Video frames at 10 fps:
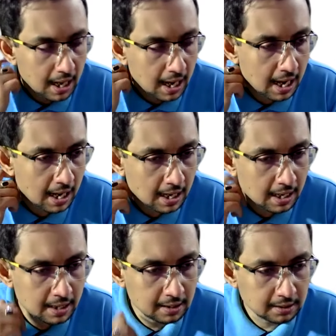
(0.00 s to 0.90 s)

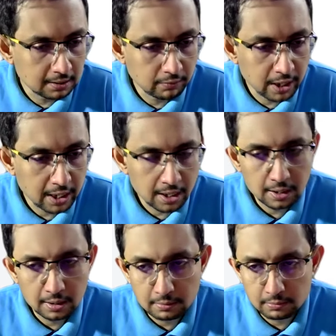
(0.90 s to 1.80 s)
And the
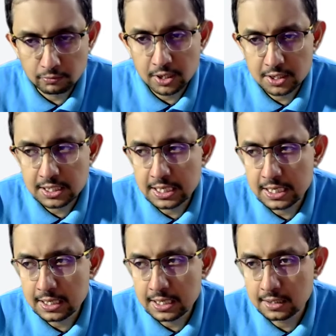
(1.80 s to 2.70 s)
way we
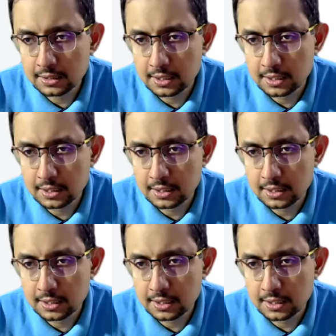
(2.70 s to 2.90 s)
see